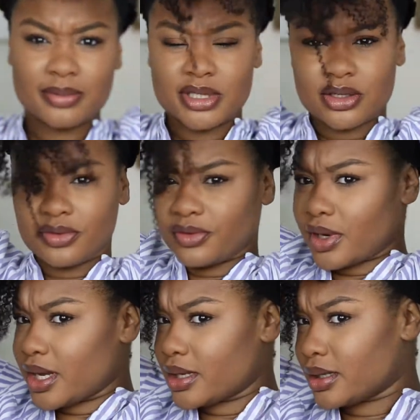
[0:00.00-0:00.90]
up to the
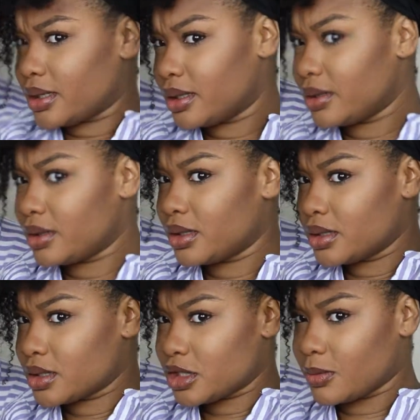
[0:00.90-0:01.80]
front.
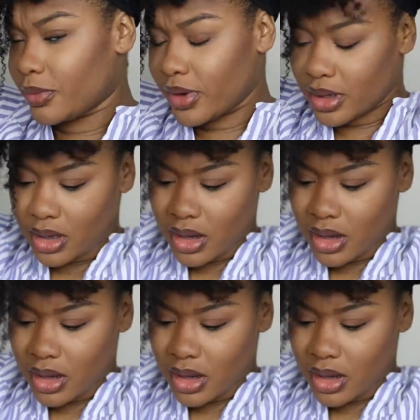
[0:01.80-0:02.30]
So I'm bringing